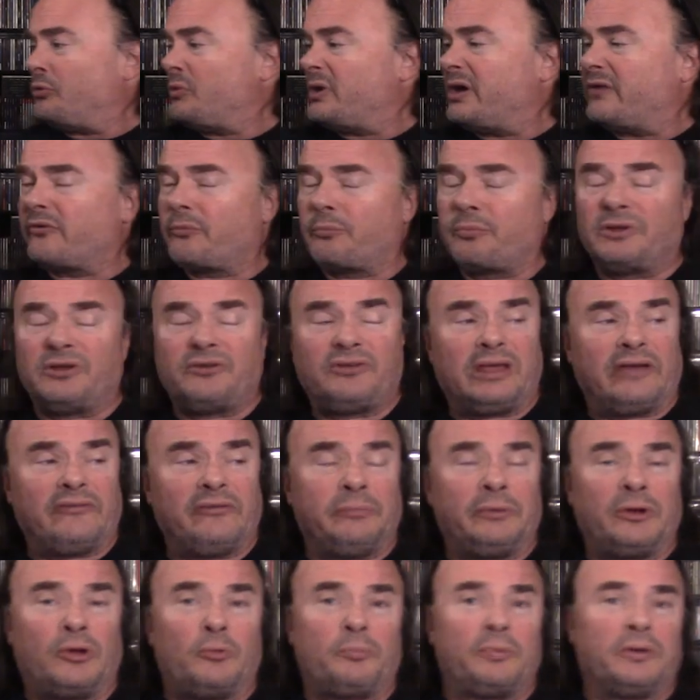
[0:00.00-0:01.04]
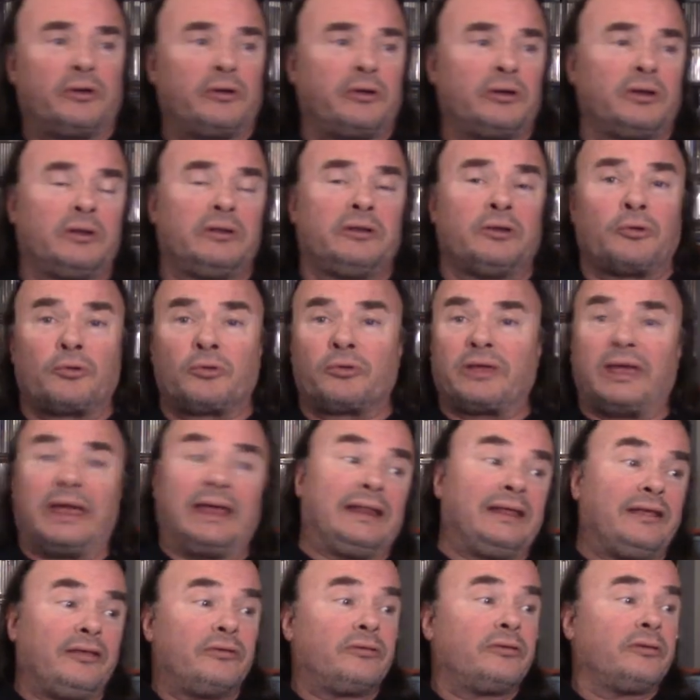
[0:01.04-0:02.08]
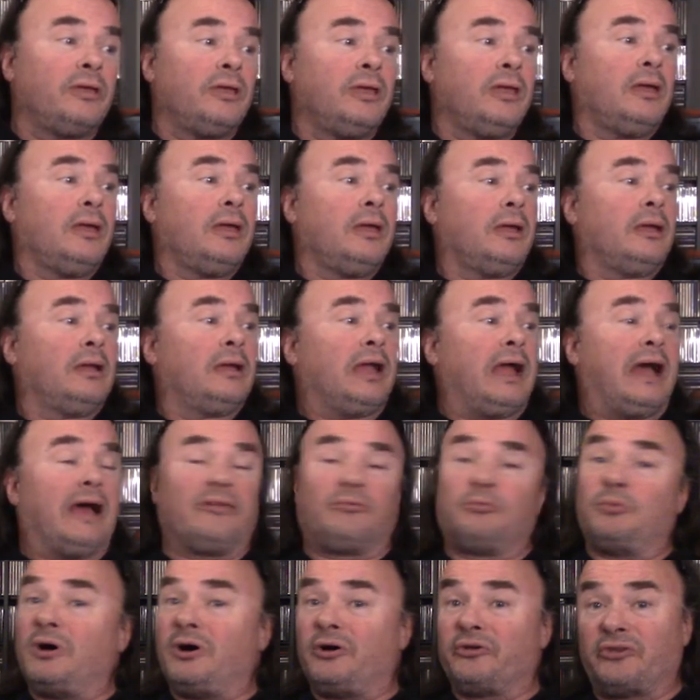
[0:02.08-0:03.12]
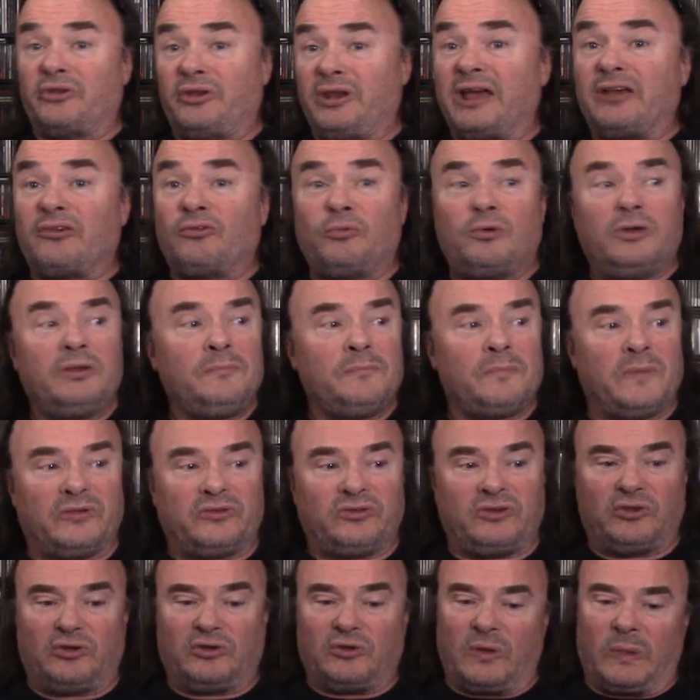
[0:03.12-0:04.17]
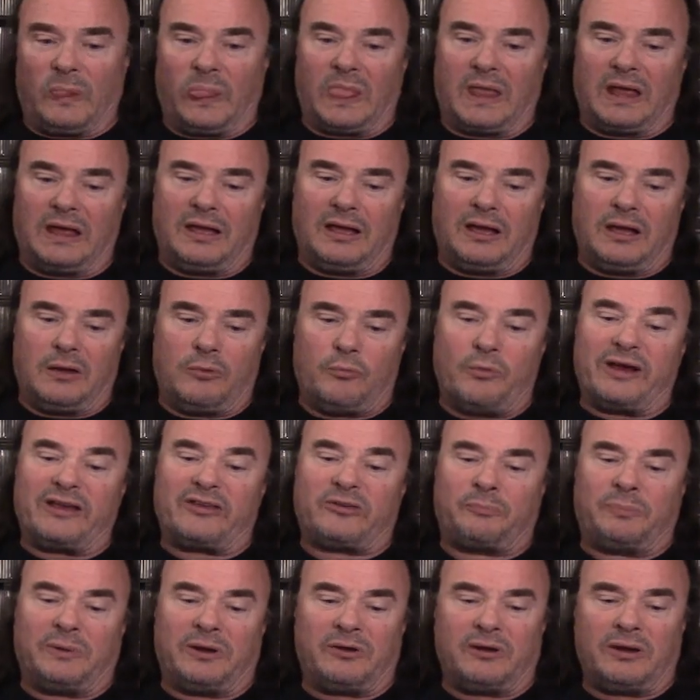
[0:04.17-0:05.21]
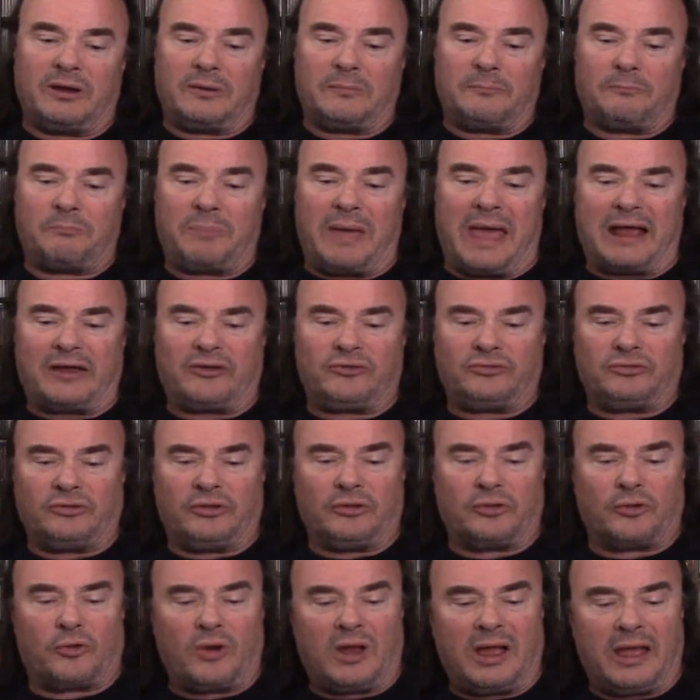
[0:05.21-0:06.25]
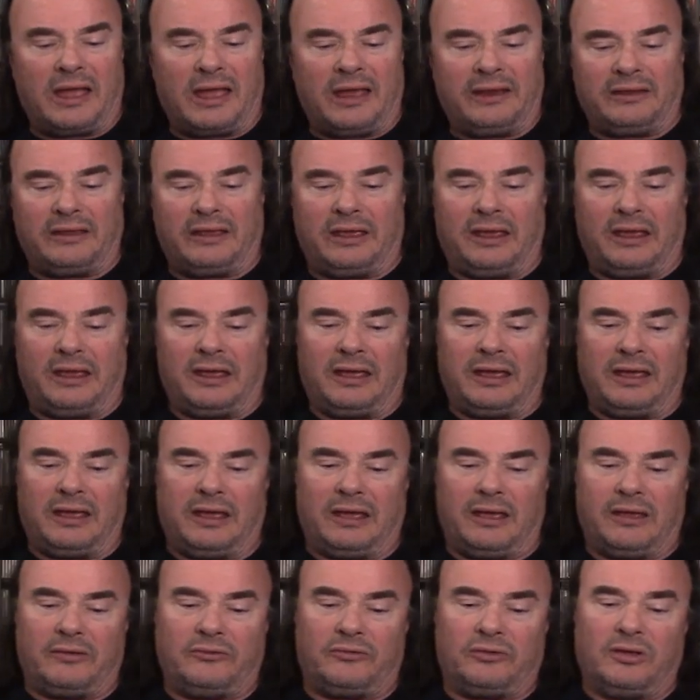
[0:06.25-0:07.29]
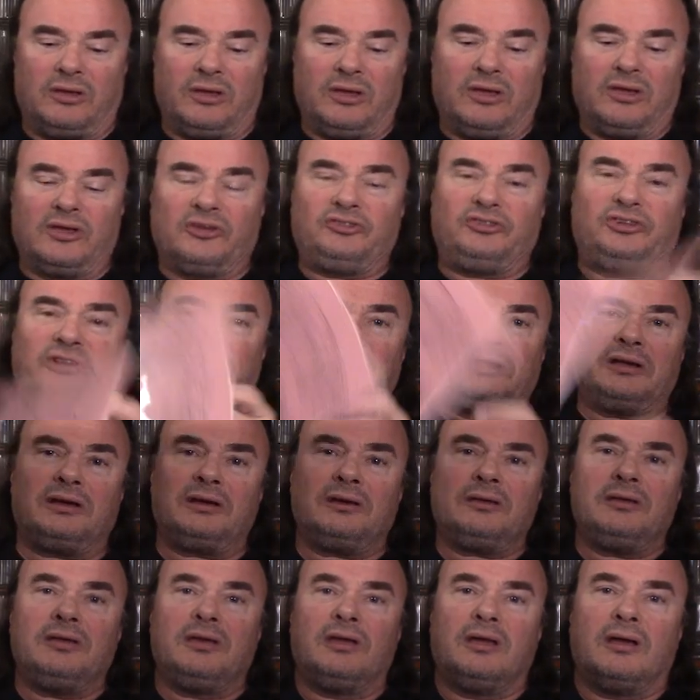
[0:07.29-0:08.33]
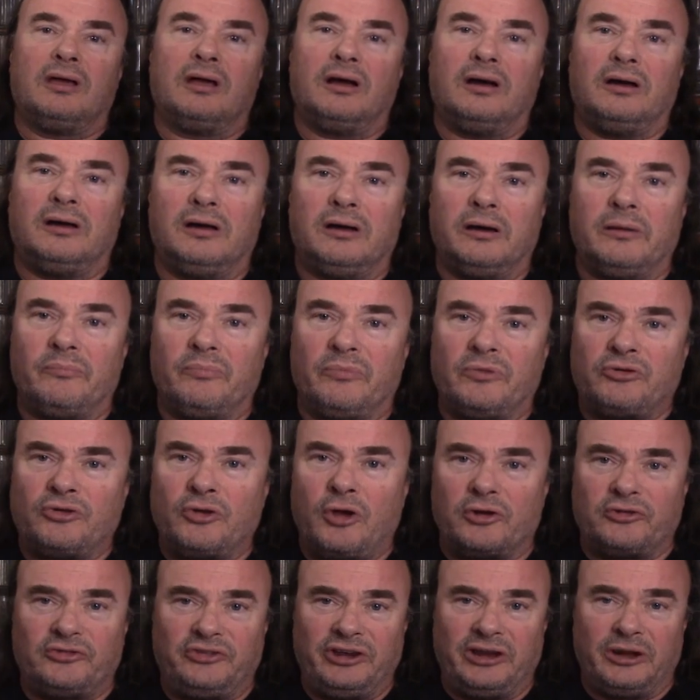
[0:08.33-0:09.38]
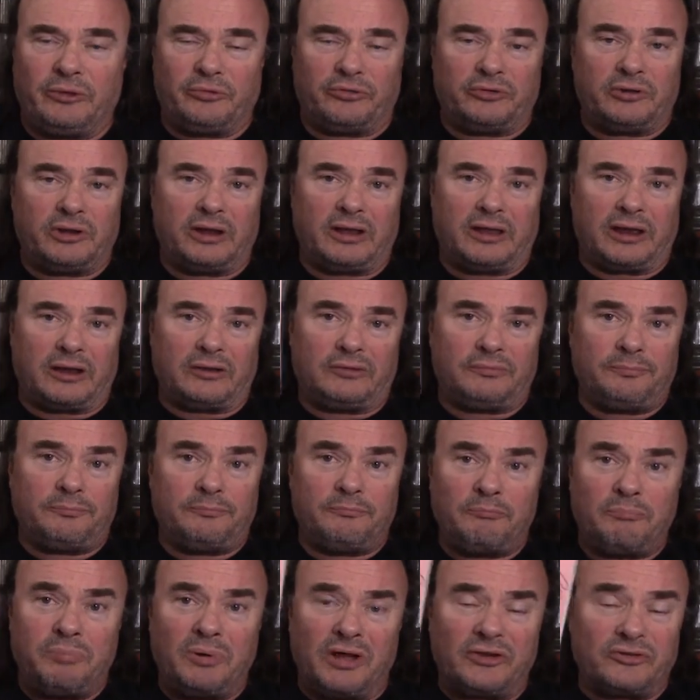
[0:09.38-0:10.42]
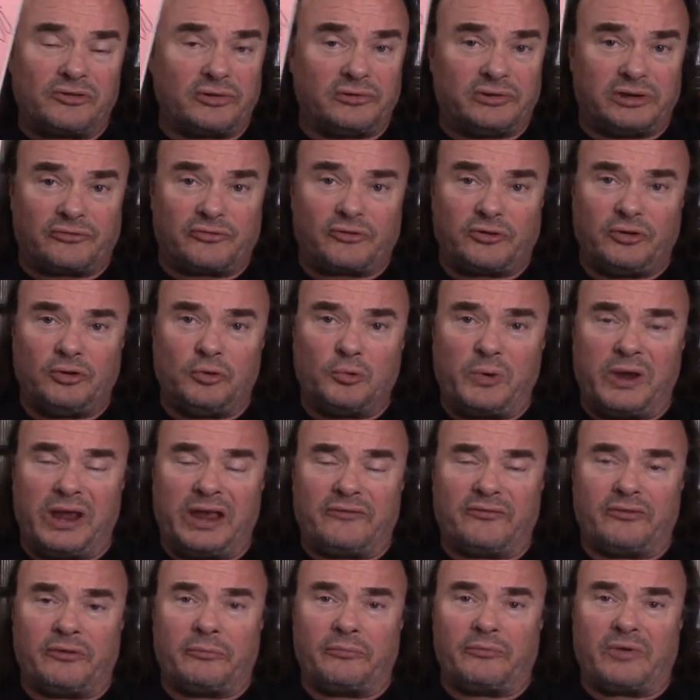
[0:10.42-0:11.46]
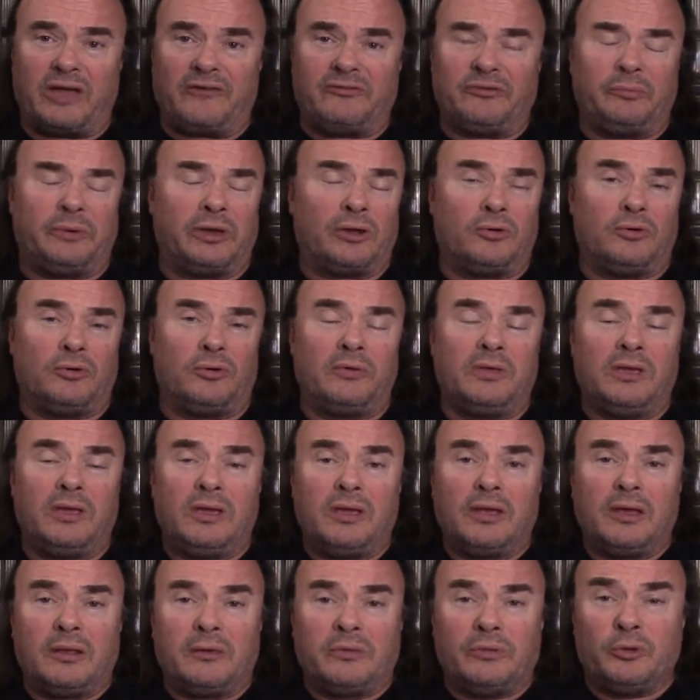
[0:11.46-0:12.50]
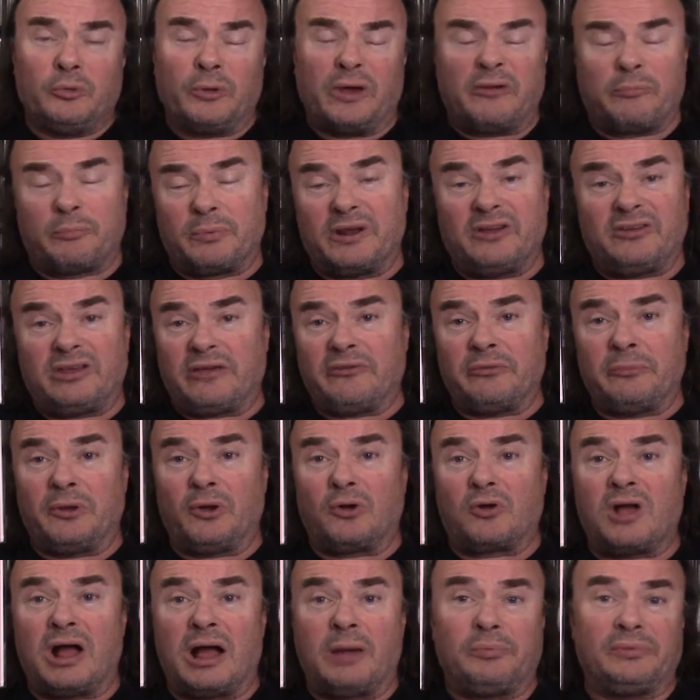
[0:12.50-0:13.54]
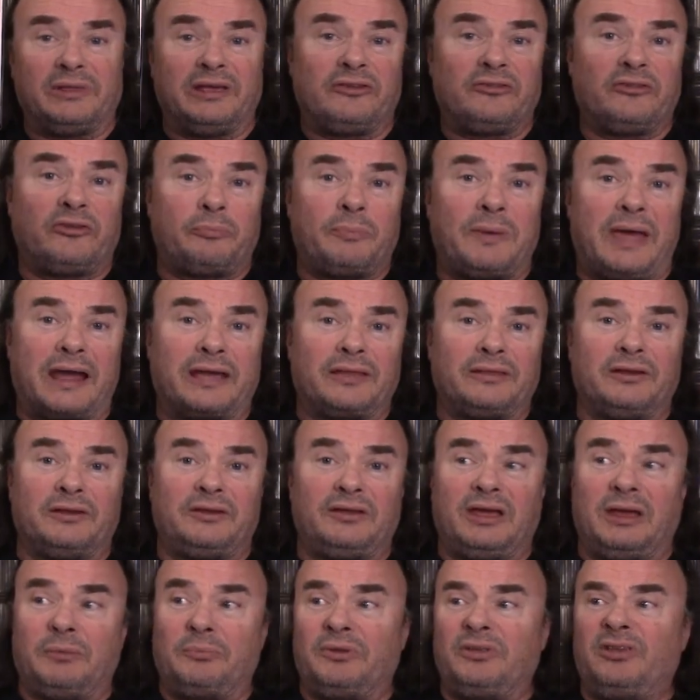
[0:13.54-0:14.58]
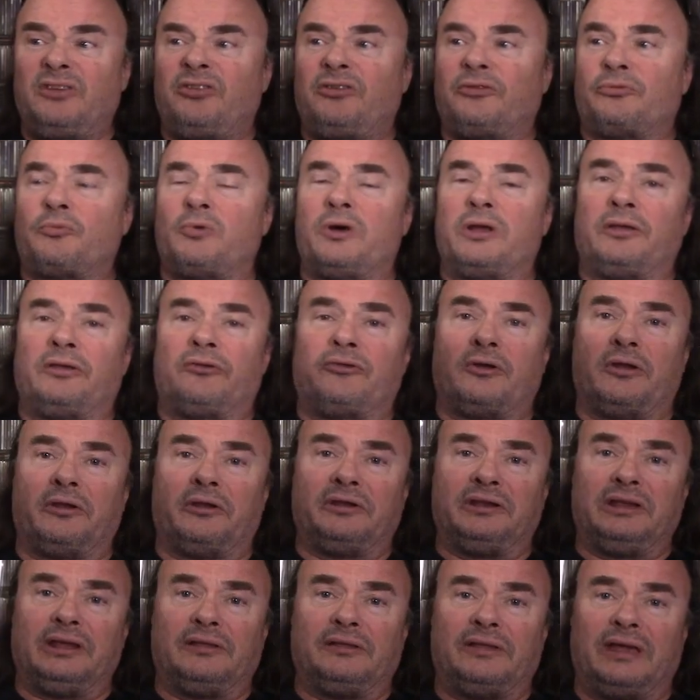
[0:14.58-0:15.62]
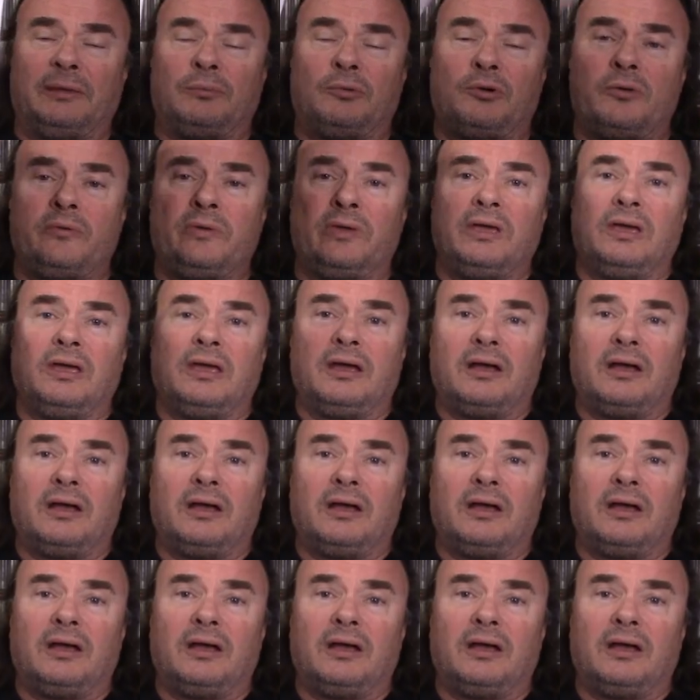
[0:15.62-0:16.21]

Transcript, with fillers: wave of British heavy metal period in the early 80s, as well as the next one. This is uh, White Spirit, Back to the Grind, and Cheetah. Um, the song Cheetah was on like a bunch of different new wave of heavy metal, new wave British heavy metal compilations back in the day. But this is one that's on a neat label.